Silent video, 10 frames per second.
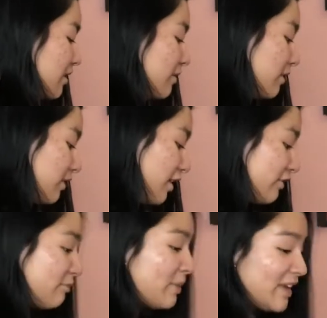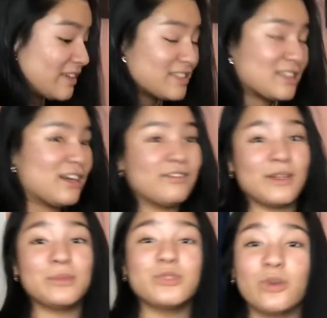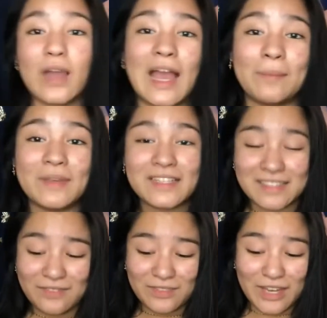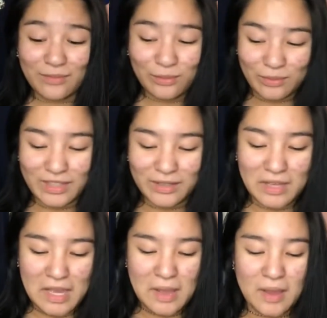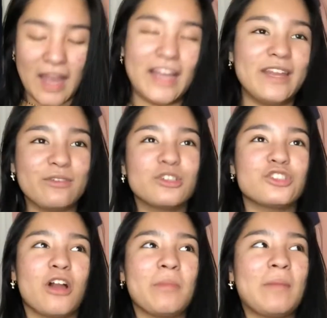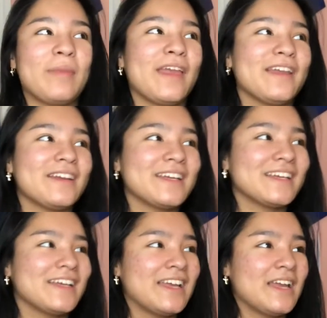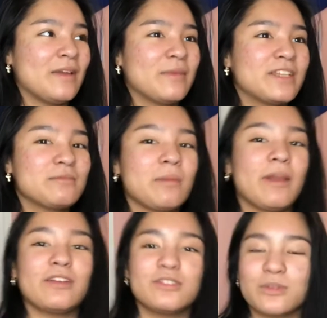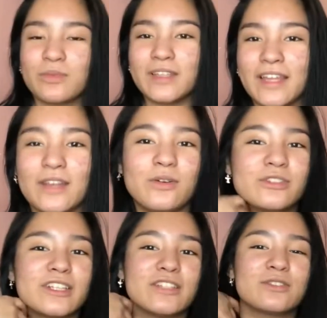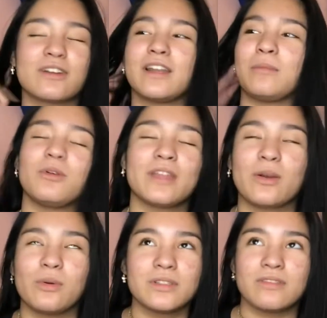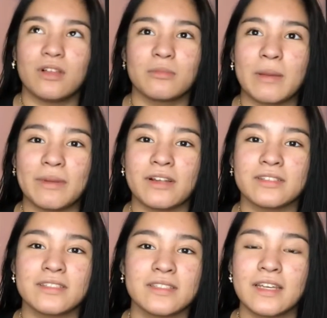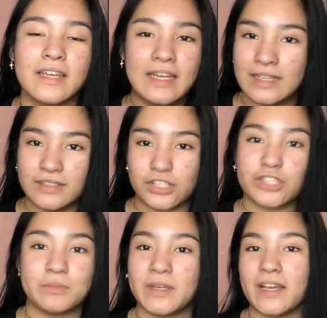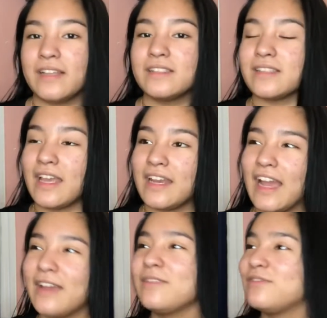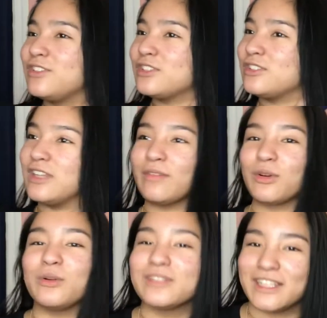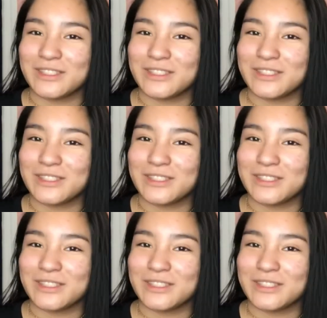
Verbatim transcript: a lot of pink stuff and I'm so happy because I've never really, I never shop at pink because my parents don't really like go to that store and I'm like always following my parents just because and I just never go to that